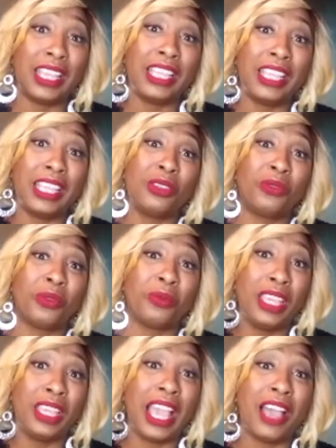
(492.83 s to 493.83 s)
And so for
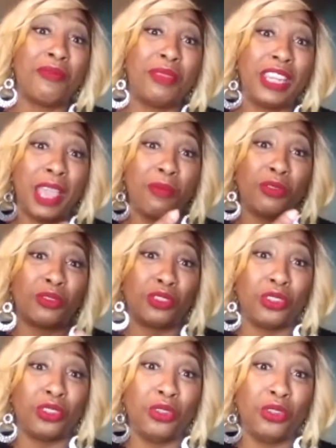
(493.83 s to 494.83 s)
me, I've been able
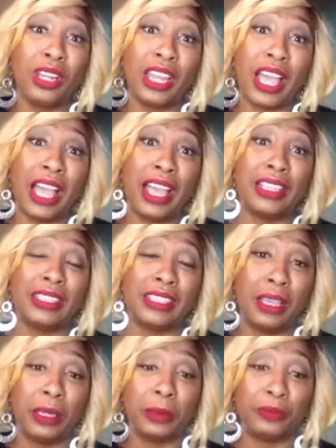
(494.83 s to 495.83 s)
to utilize
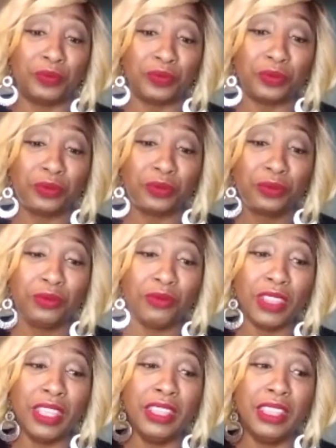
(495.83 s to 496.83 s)

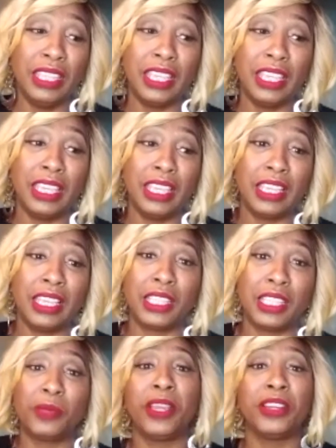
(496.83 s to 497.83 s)
the
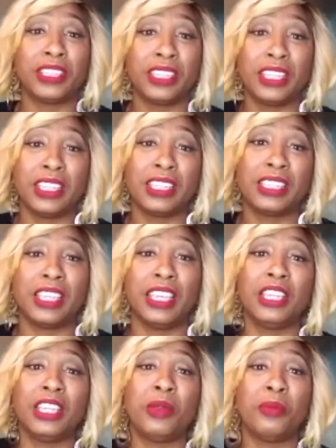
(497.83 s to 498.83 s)
experiences
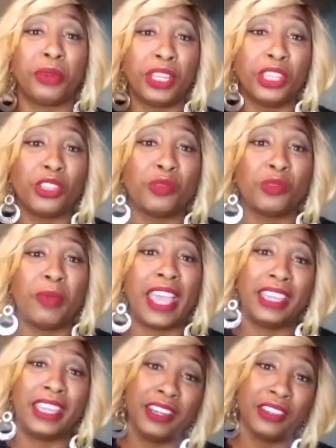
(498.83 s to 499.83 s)
and bring those
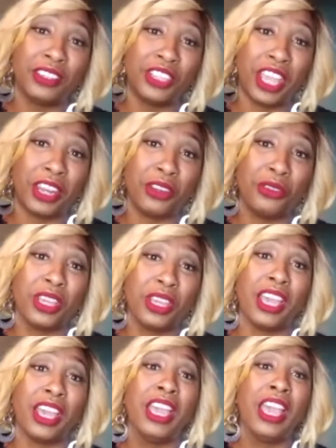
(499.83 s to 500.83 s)
back here to
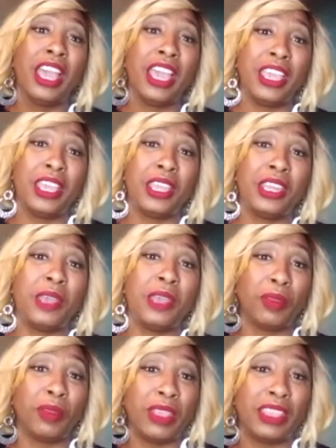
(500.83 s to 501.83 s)
Chattanooga and
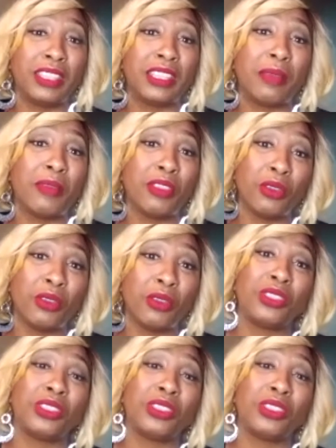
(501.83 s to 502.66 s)
implement some of those